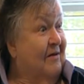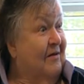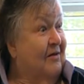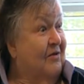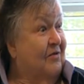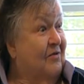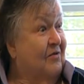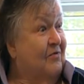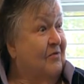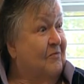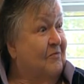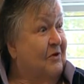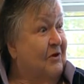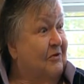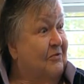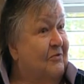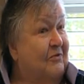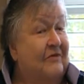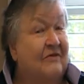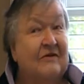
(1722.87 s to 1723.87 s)
When we
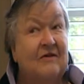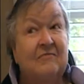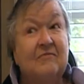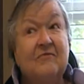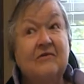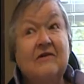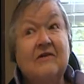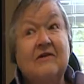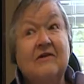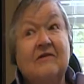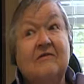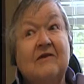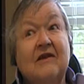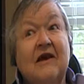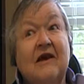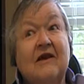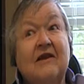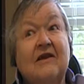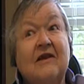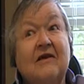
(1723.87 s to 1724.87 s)
lose someone
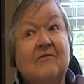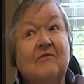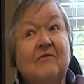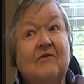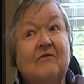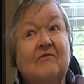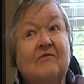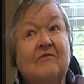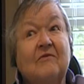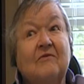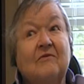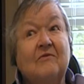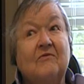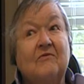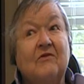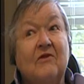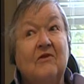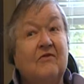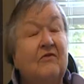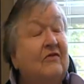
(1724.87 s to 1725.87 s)
and they were
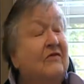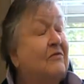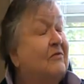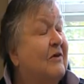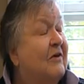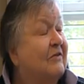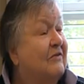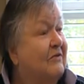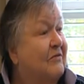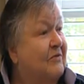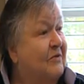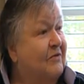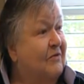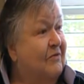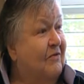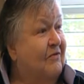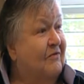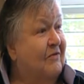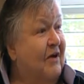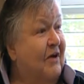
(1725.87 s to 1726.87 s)
close to us or we
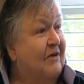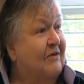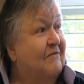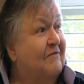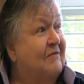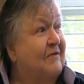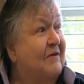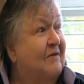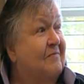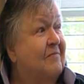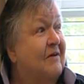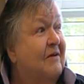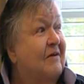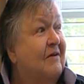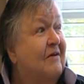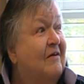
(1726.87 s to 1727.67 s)
were fond of them,